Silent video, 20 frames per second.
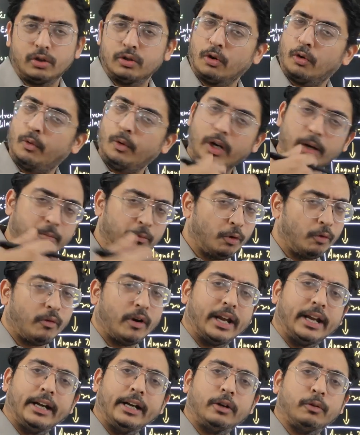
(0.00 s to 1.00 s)
so we'll move
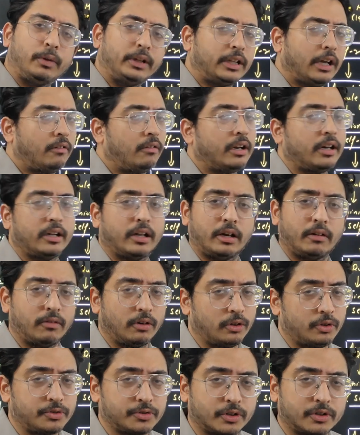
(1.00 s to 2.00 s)
ahead with our
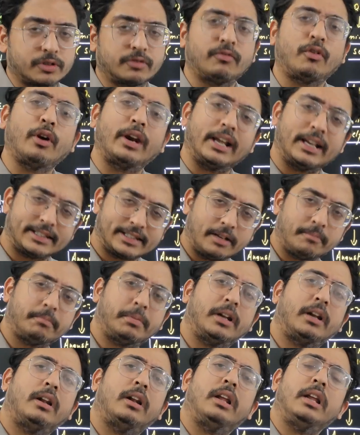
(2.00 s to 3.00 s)
revolutions. For
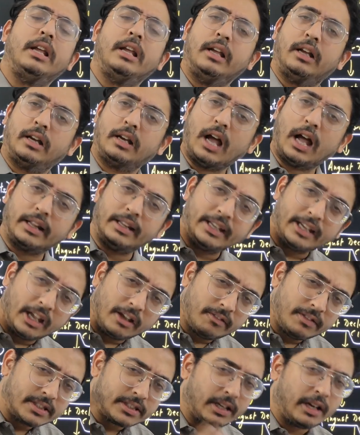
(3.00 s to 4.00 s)
example, Gandhi
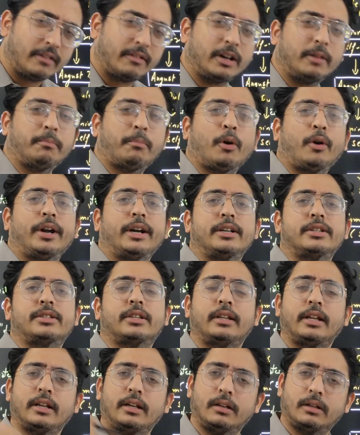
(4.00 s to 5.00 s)
gave his 11 points,
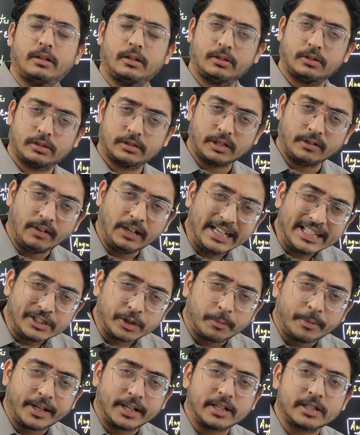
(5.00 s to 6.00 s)
then civil
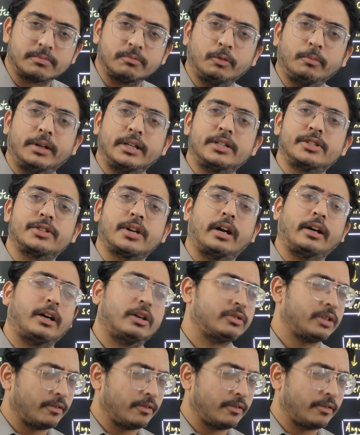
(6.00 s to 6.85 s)
disobedience movement started.